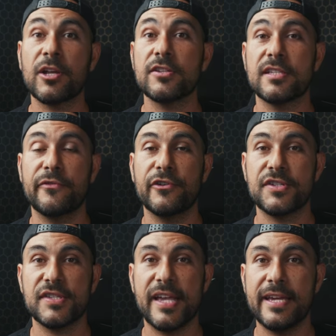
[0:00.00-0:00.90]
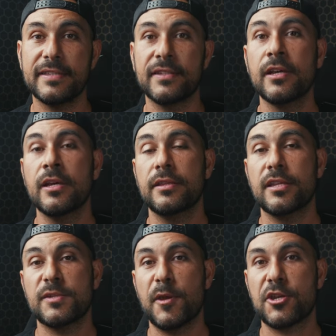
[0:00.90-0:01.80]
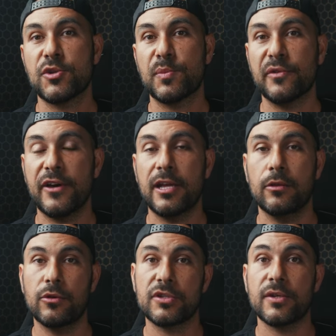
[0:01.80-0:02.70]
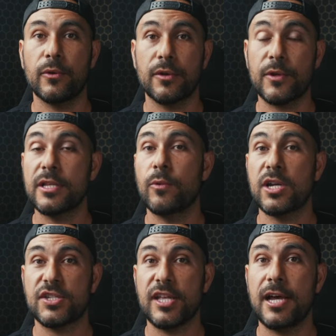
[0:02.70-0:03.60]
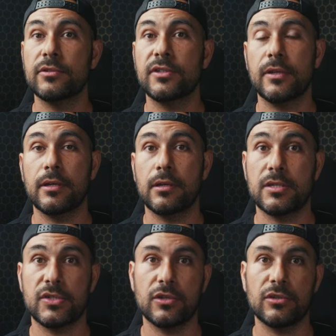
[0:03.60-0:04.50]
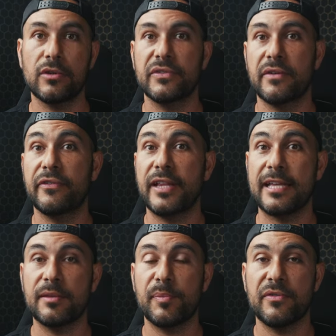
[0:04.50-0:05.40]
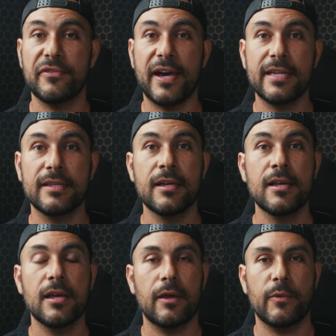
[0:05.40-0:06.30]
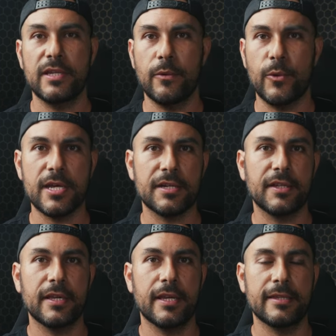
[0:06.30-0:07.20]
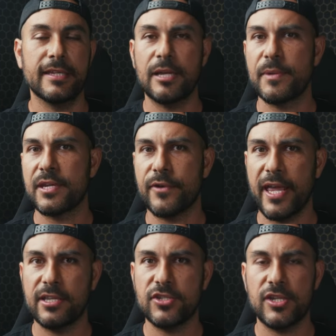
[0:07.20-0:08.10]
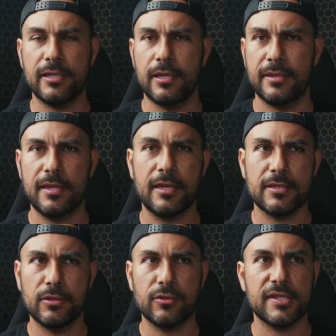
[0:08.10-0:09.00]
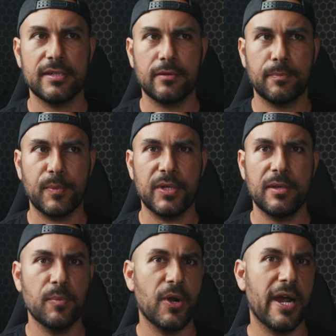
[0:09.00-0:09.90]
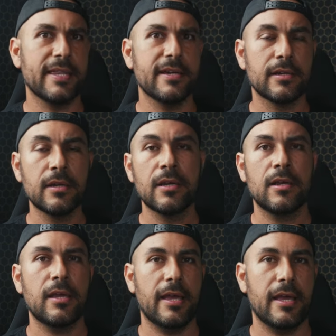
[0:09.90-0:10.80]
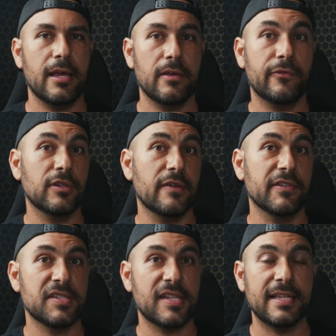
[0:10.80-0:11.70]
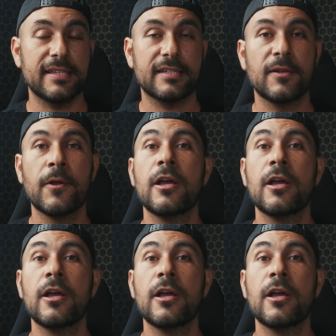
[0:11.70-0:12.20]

Because at the first sight, this picture profile looks really washed out, sort of a flat profile with a weird dynamic range, and I think it looks pretty brighter if you leave it standard.